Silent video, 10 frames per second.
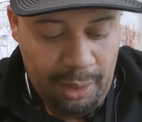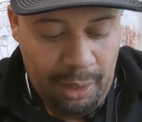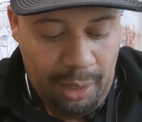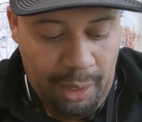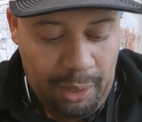
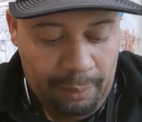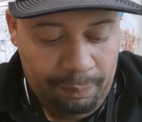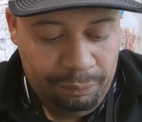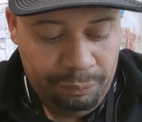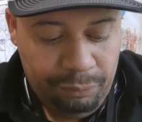
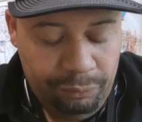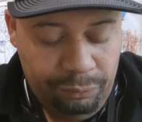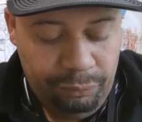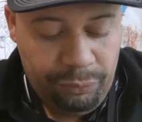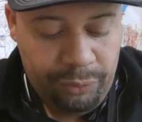Um,
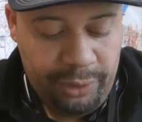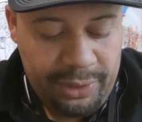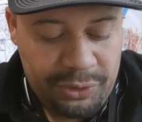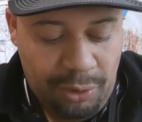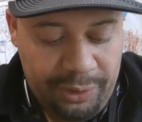
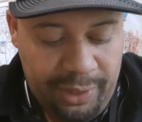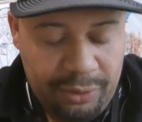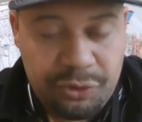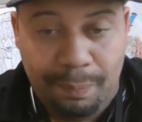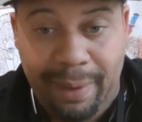let's go
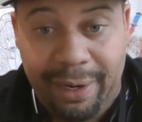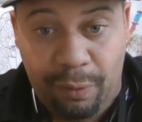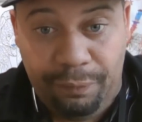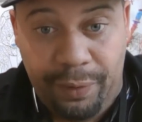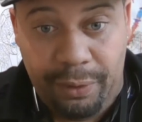down to
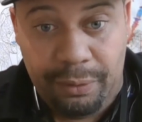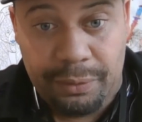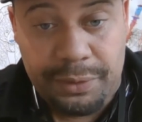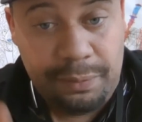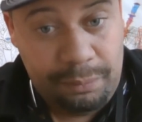
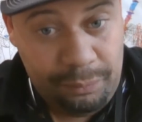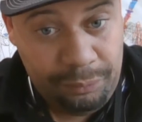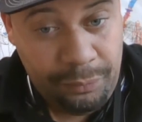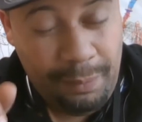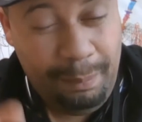microphones.
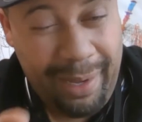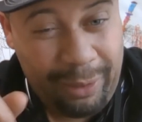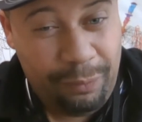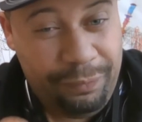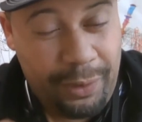
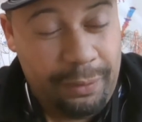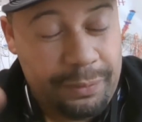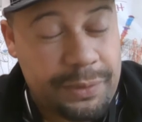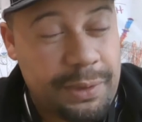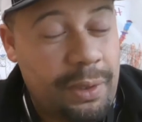
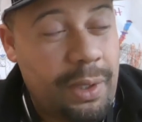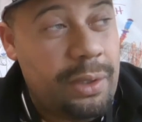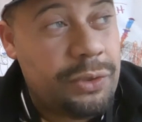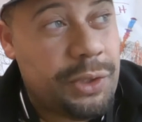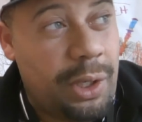Microphones.
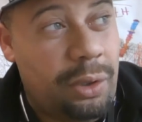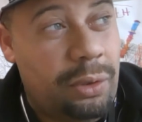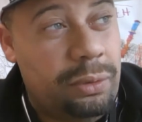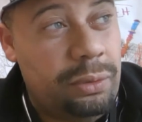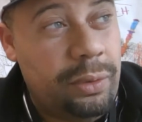
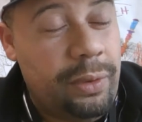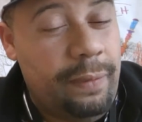So